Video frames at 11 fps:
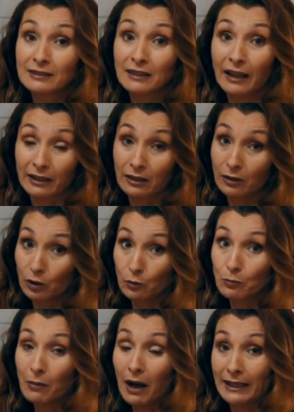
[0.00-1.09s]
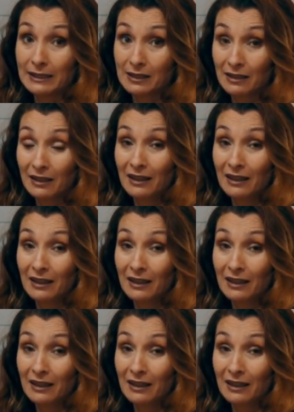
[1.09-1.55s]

like you might